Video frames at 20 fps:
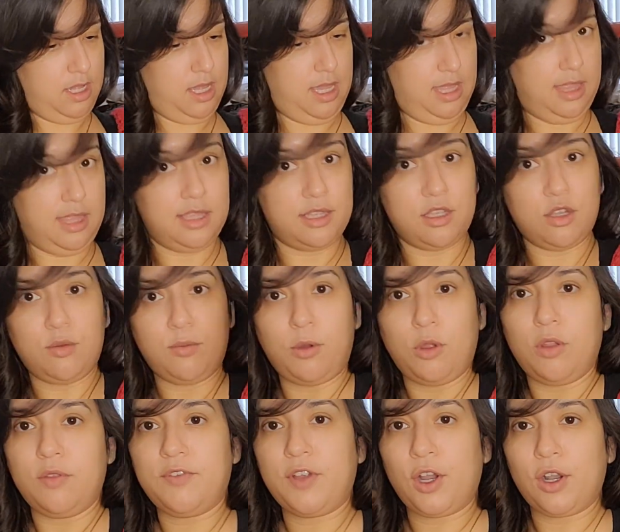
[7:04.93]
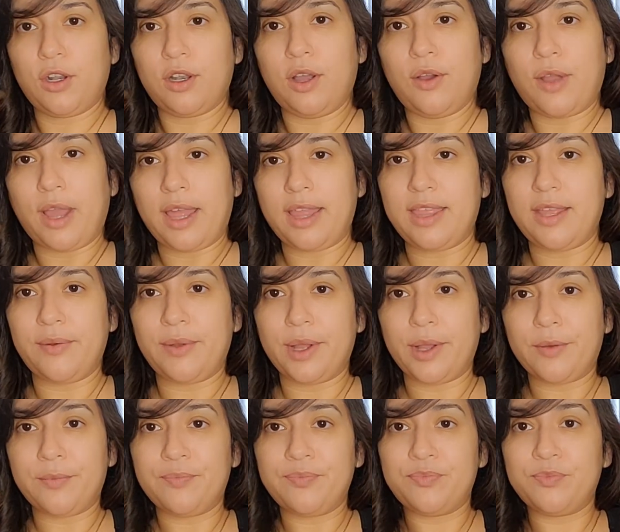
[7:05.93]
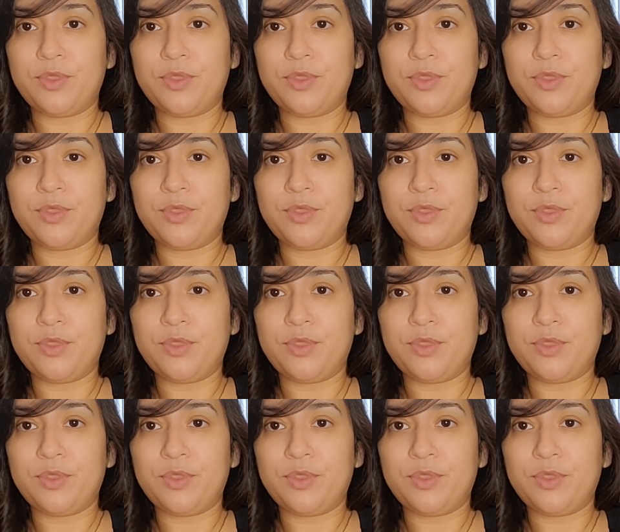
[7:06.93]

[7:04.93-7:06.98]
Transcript: This little ball of yarn. Okay, there we go.